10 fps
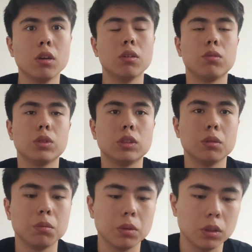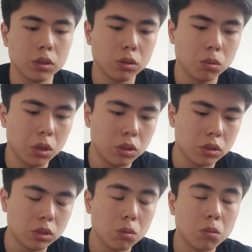For example, when
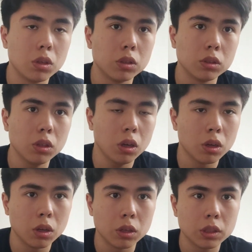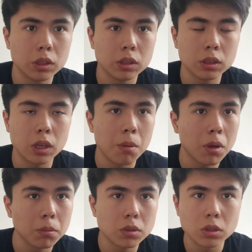someone came
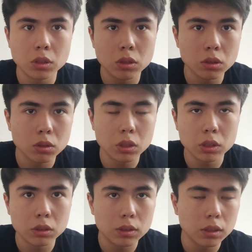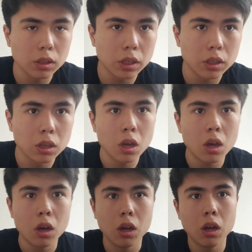up to you and like,
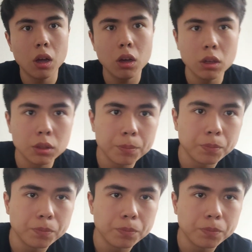how